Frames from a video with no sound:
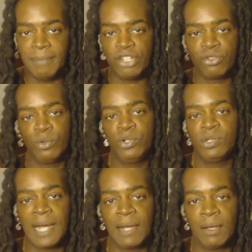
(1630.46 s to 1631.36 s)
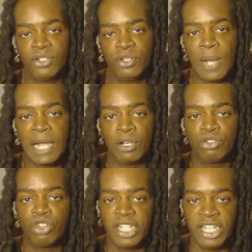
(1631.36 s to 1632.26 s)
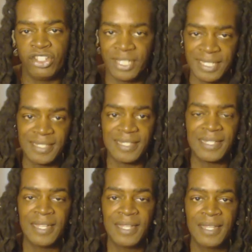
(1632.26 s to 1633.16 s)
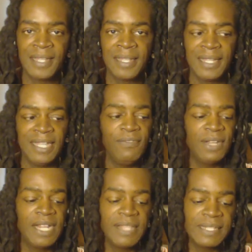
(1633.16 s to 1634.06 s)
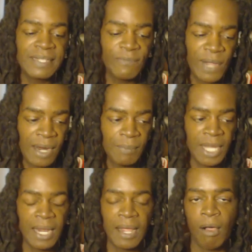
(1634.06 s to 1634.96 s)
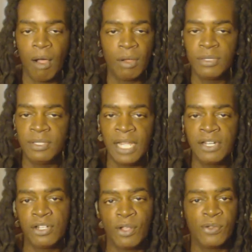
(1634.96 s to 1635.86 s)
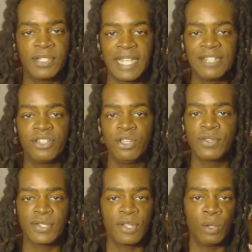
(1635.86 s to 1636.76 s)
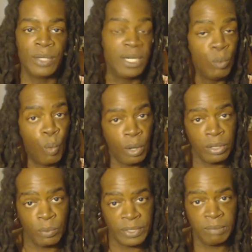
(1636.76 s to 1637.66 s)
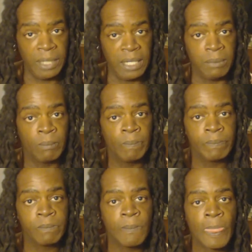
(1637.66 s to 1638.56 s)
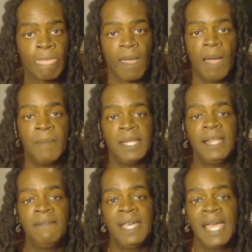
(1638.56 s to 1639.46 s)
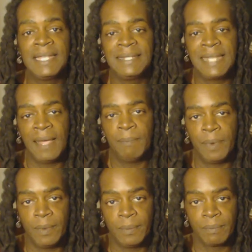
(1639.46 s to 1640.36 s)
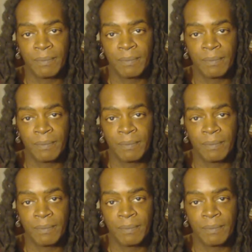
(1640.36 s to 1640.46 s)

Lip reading: be true to our traditions, even in this environment, none of those excuses hold any water with me. I'm a living example